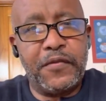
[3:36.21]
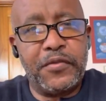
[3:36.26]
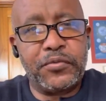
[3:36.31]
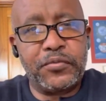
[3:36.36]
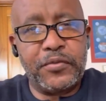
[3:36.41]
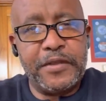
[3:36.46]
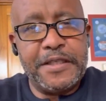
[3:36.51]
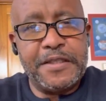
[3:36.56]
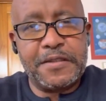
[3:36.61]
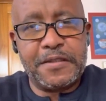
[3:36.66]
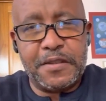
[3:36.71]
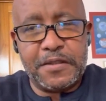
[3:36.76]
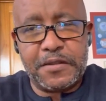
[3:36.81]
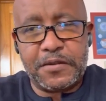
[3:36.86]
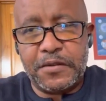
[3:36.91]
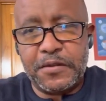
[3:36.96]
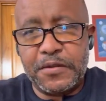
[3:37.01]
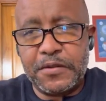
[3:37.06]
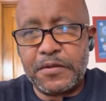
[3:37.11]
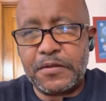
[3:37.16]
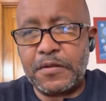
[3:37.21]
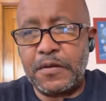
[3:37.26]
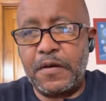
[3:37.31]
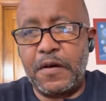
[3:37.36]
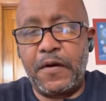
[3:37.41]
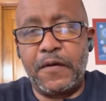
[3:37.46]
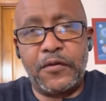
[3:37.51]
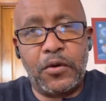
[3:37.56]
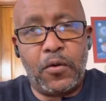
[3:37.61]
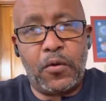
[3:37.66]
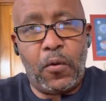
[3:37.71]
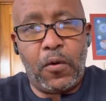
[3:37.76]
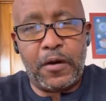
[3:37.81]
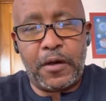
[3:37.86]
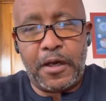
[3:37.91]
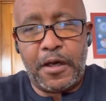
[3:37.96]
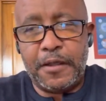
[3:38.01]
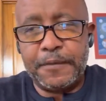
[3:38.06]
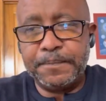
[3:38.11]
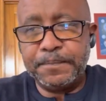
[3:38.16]
three sisters of the
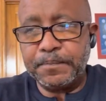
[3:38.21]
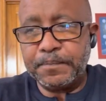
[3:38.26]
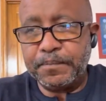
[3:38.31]
Gorgon,